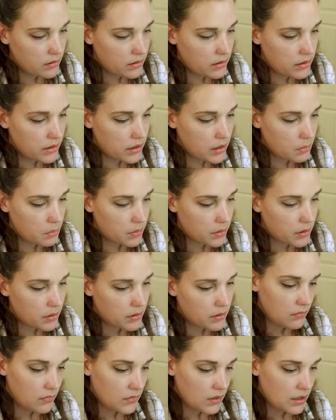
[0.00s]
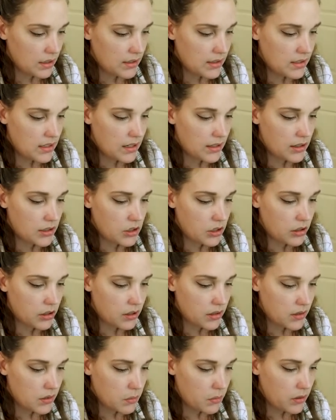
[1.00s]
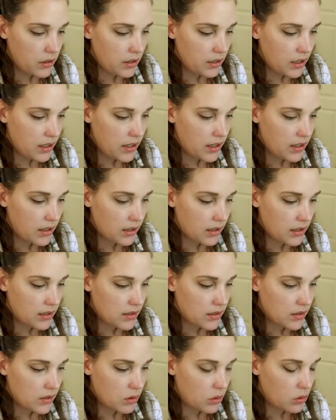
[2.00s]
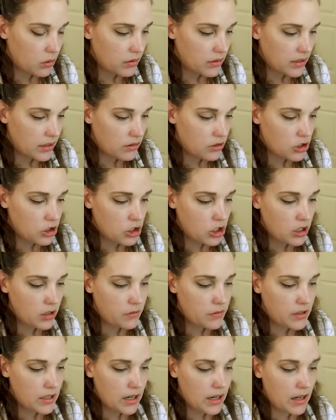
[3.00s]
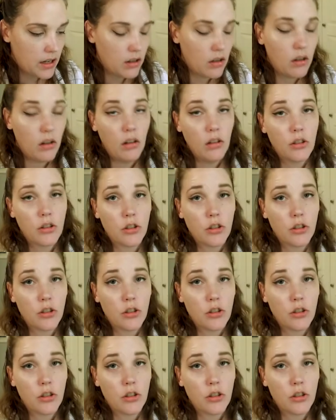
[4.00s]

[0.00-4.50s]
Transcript: deep. Let's take the darkest one and let's hold down Shift and Alt,